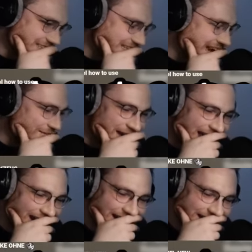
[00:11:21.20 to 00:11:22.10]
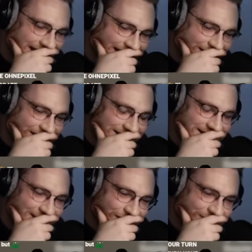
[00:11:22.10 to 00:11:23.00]
it's this never-ending like
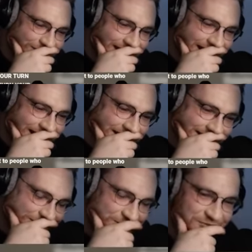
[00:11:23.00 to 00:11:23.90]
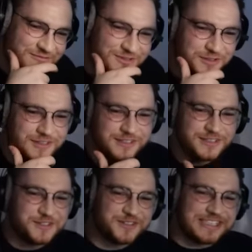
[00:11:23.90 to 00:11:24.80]
question of like, do you do you
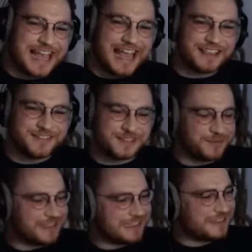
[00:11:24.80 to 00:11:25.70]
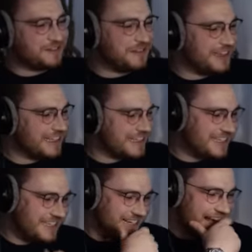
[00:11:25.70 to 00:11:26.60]
do you take those sponsors? Do you not?
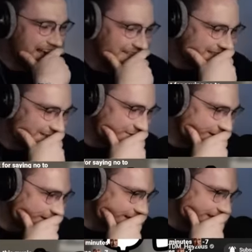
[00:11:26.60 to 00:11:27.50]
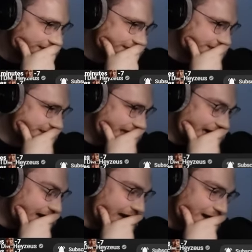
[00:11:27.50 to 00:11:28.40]
Scheiße, bro.
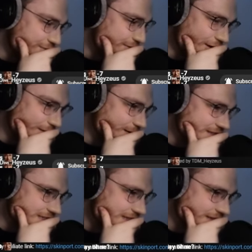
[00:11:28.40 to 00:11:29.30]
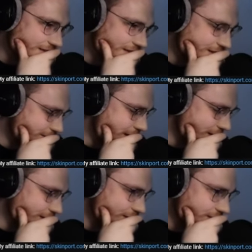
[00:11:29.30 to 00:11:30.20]
I, I haven't thought about this uh,
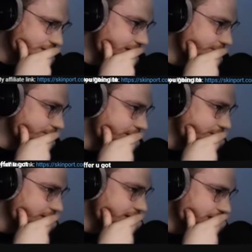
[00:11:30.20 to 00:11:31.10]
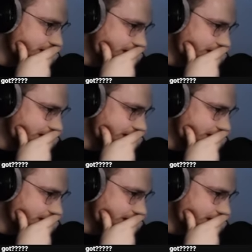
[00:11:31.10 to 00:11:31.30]
thing in a long time, by the way